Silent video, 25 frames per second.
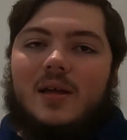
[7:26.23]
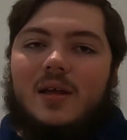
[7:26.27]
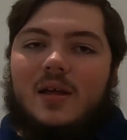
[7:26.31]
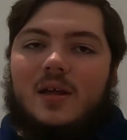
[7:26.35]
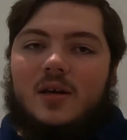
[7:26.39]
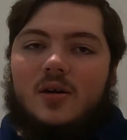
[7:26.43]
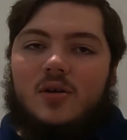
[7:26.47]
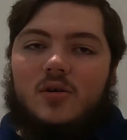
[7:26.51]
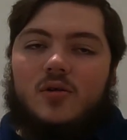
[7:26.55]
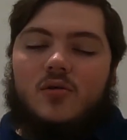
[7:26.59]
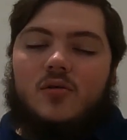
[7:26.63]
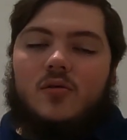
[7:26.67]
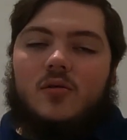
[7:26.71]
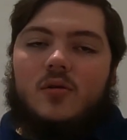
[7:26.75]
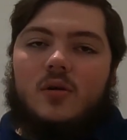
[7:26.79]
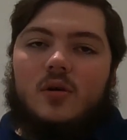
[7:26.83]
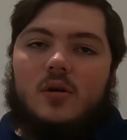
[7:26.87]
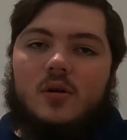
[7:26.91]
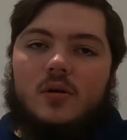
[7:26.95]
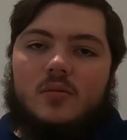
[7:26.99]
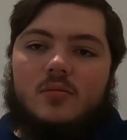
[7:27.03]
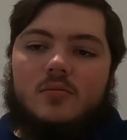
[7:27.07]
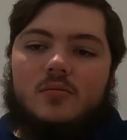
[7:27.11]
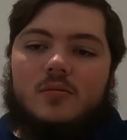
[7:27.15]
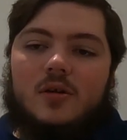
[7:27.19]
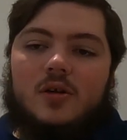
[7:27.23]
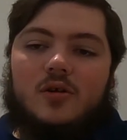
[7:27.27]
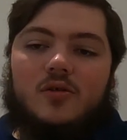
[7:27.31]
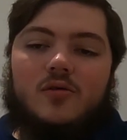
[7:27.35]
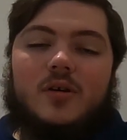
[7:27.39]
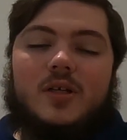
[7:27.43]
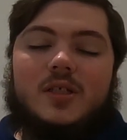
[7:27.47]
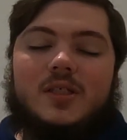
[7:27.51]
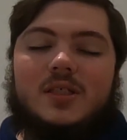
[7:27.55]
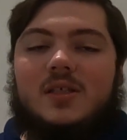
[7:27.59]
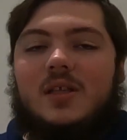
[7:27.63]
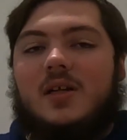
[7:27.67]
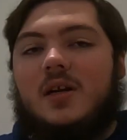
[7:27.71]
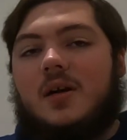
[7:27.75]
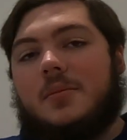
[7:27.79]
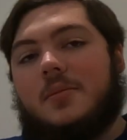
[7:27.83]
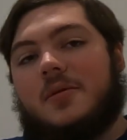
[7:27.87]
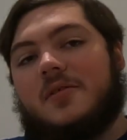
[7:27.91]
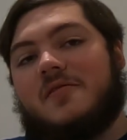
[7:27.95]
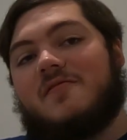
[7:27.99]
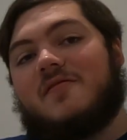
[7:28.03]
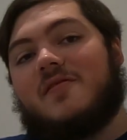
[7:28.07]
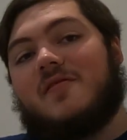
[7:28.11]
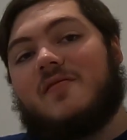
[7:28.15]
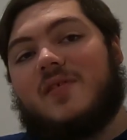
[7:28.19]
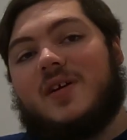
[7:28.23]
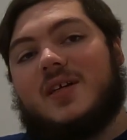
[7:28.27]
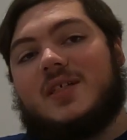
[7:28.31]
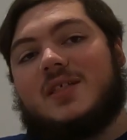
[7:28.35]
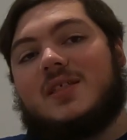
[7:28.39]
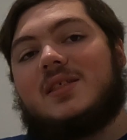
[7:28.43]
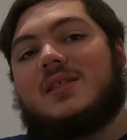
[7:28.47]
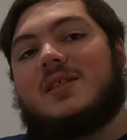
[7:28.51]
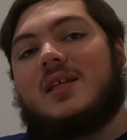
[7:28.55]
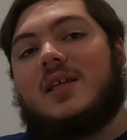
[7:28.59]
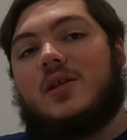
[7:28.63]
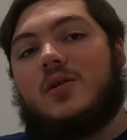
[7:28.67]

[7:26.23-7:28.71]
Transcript: increased the number of devices